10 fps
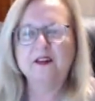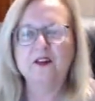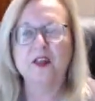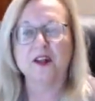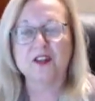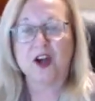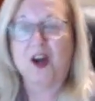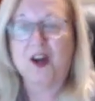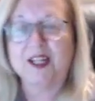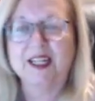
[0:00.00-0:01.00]
the
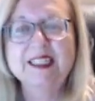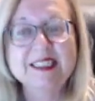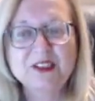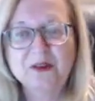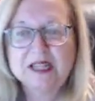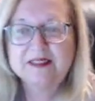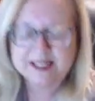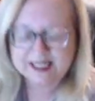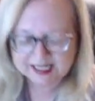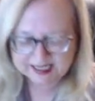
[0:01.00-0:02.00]
dog, Gracie,
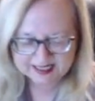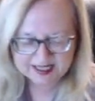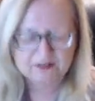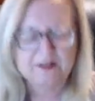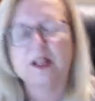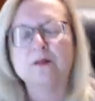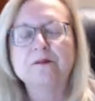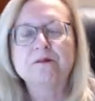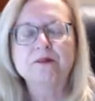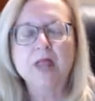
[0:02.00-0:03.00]
getting into everything.
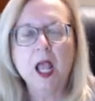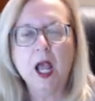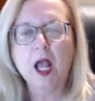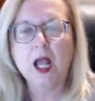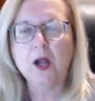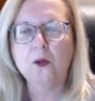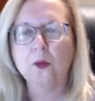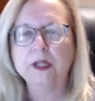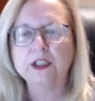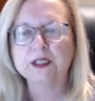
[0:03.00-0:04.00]

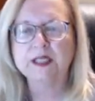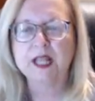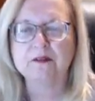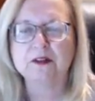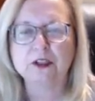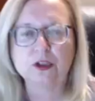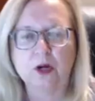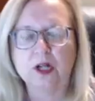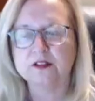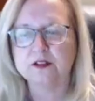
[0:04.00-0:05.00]
We should never
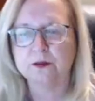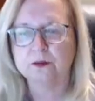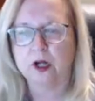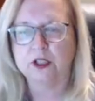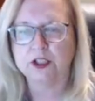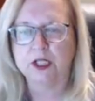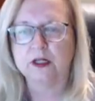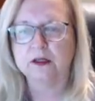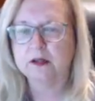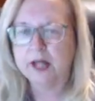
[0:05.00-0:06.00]
trust Russia
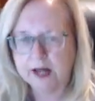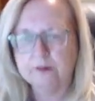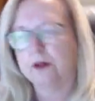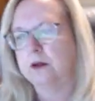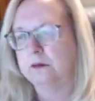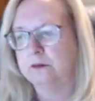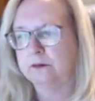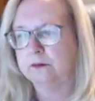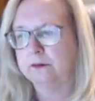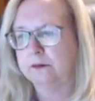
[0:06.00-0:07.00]
ever.
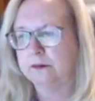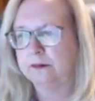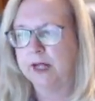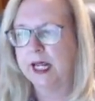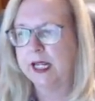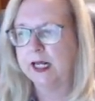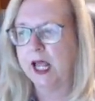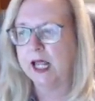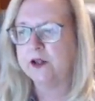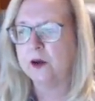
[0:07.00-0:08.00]
And
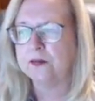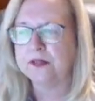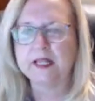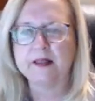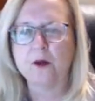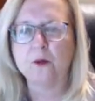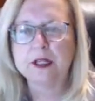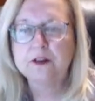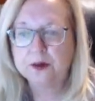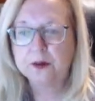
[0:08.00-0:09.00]
I don't think that we
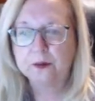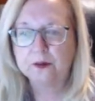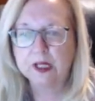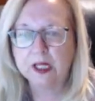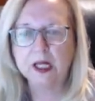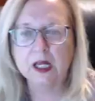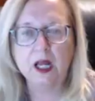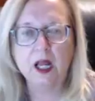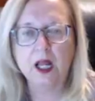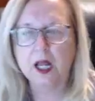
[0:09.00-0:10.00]
do.
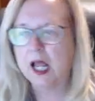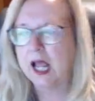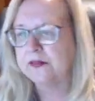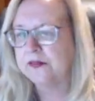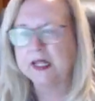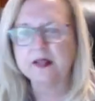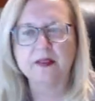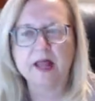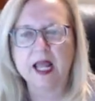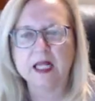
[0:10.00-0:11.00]
I think
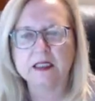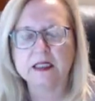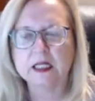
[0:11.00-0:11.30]
that,